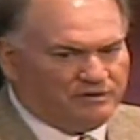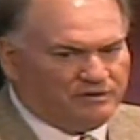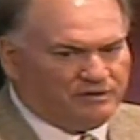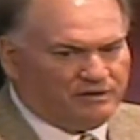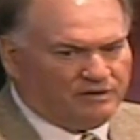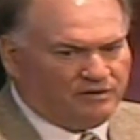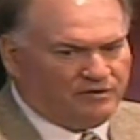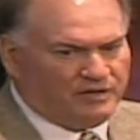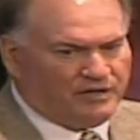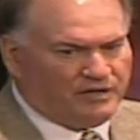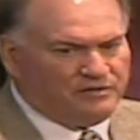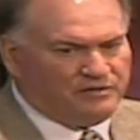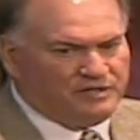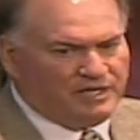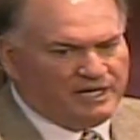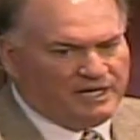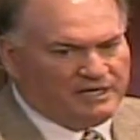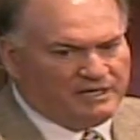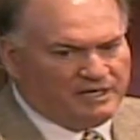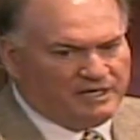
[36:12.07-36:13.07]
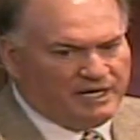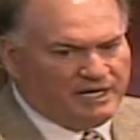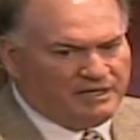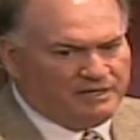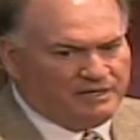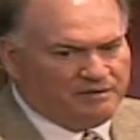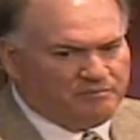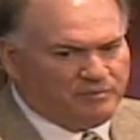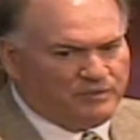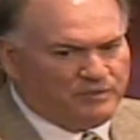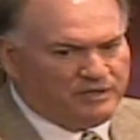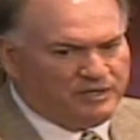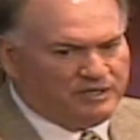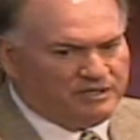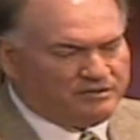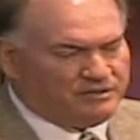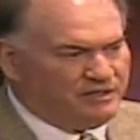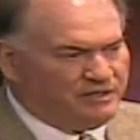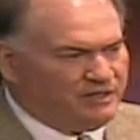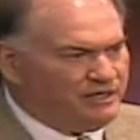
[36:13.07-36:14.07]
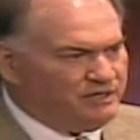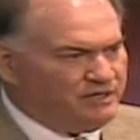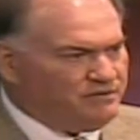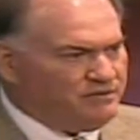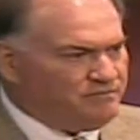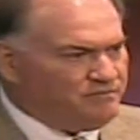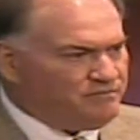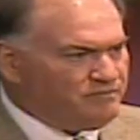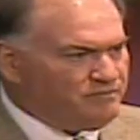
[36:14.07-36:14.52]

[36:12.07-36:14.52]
or entertain the idea of predestination.